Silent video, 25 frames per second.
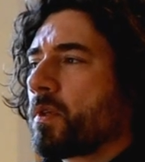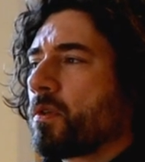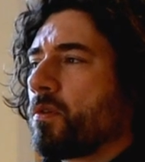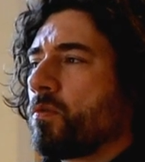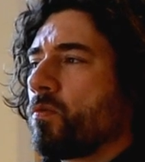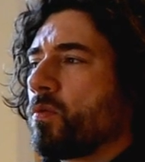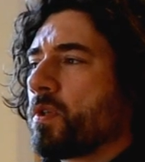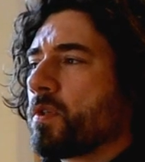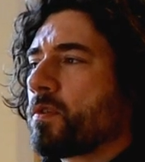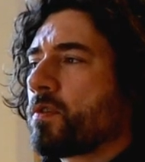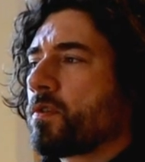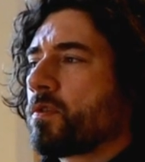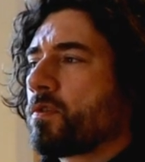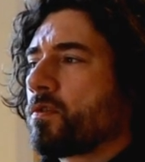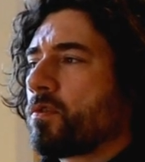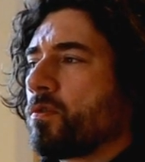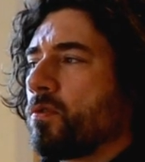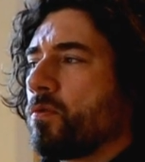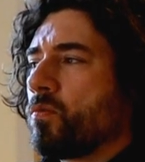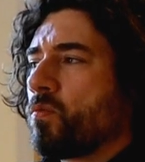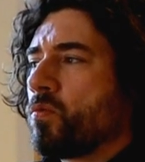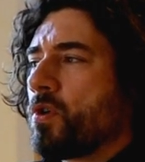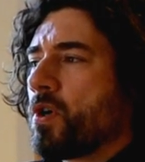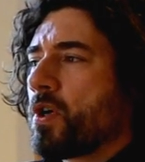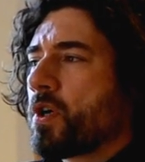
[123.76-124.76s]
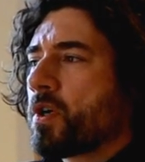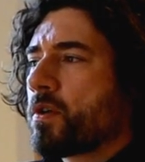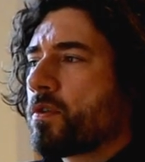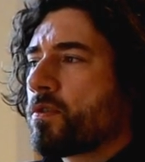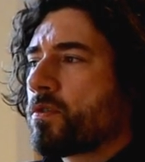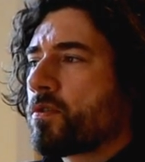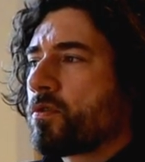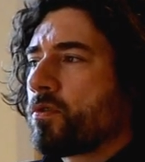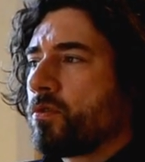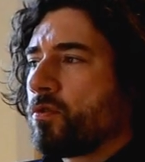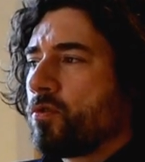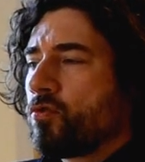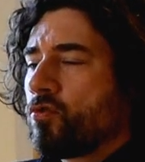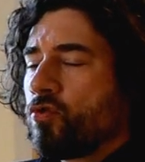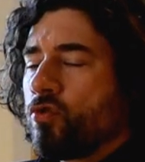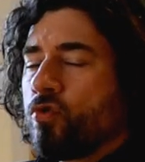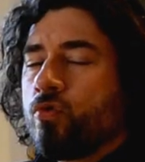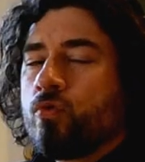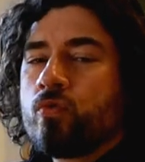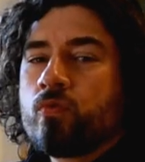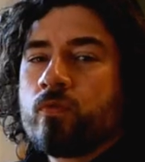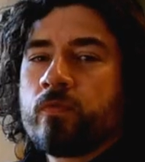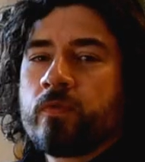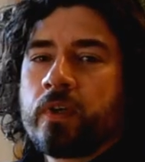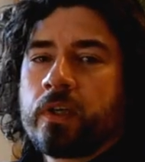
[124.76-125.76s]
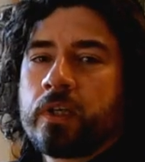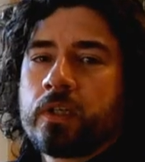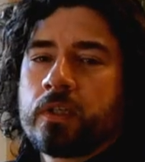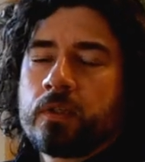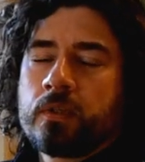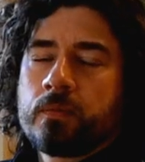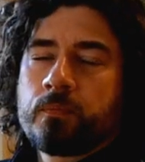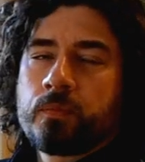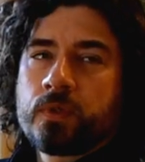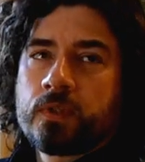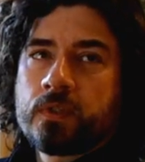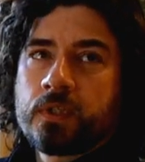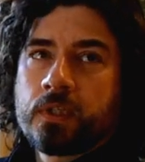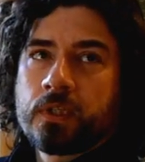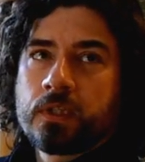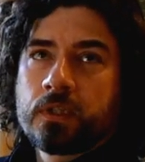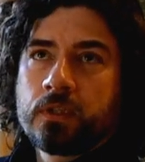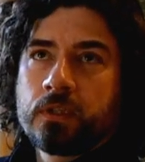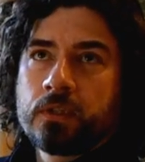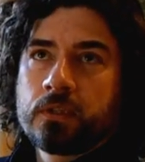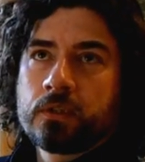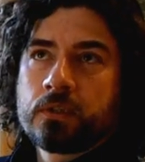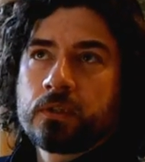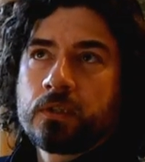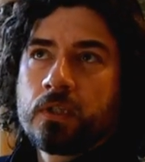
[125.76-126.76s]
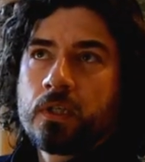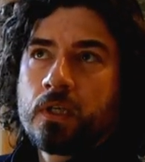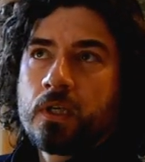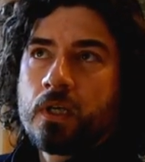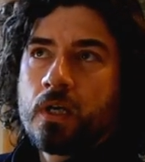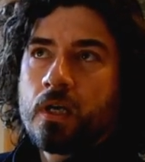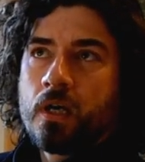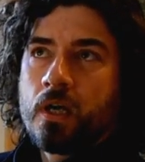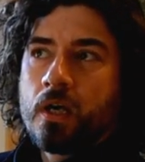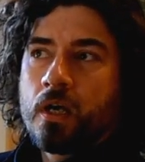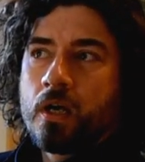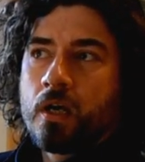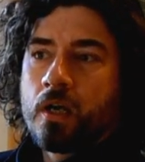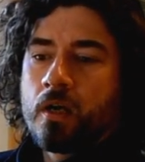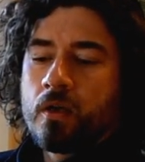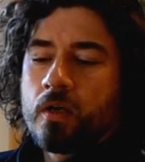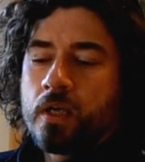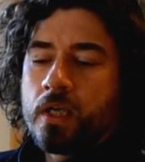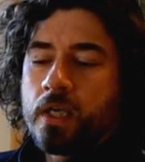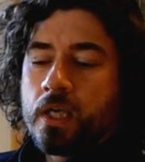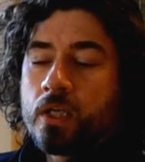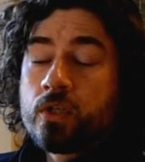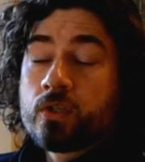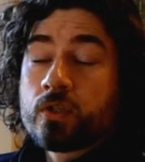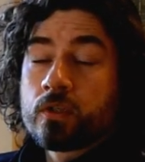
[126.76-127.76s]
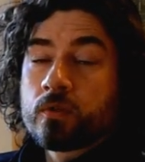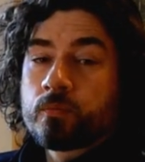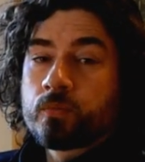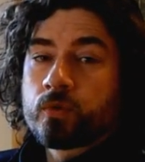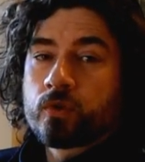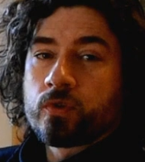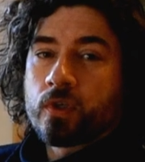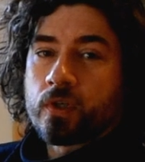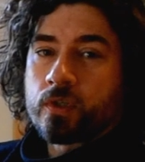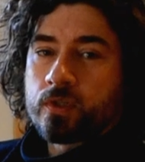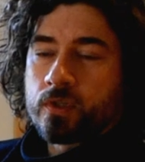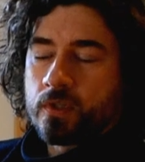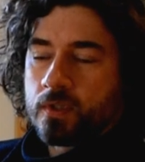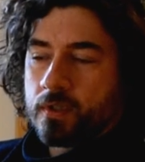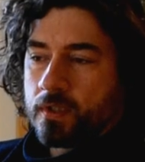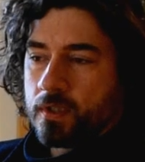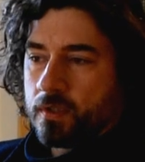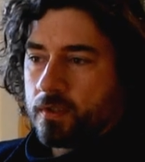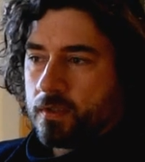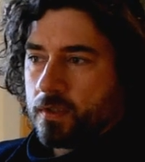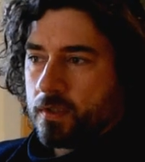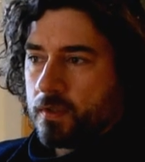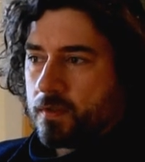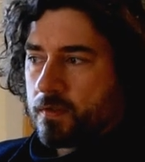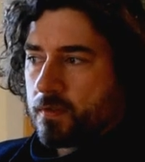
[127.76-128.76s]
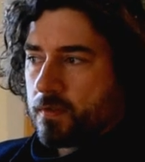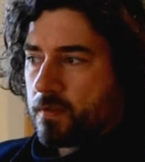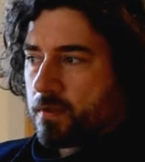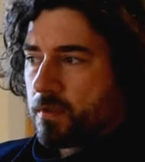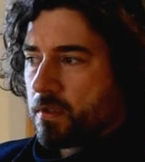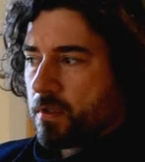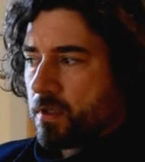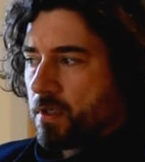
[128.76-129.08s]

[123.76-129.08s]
wants to work through two very particular ancient production techniques.